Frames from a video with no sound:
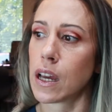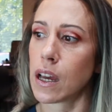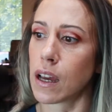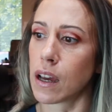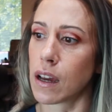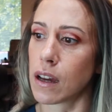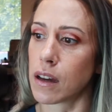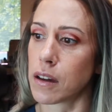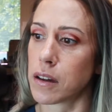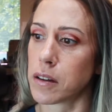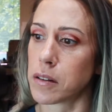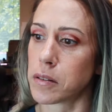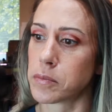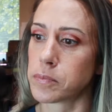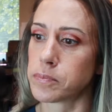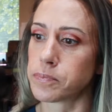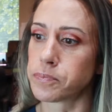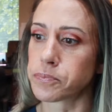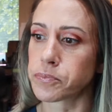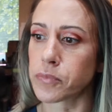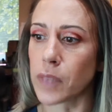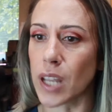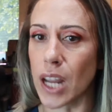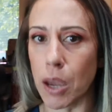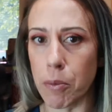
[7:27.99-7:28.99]

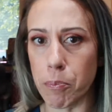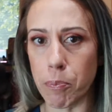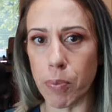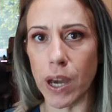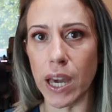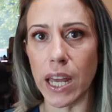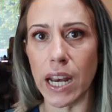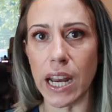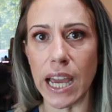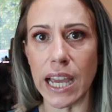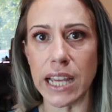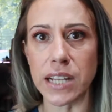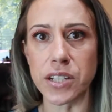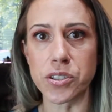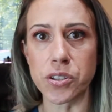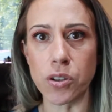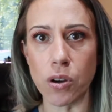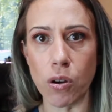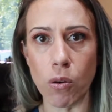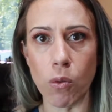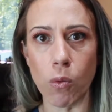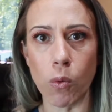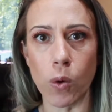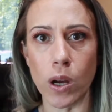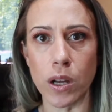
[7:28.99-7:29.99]
But I
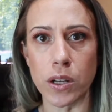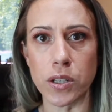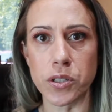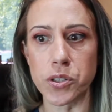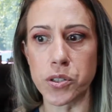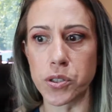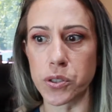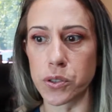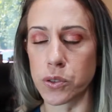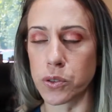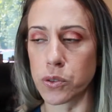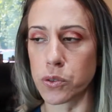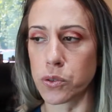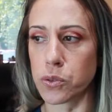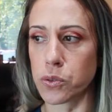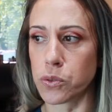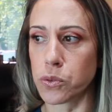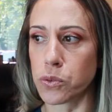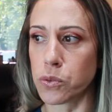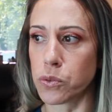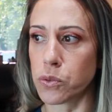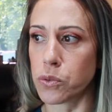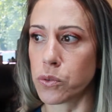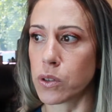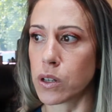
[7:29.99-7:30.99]
don't want
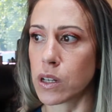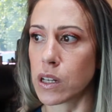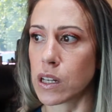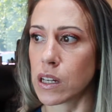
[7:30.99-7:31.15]
to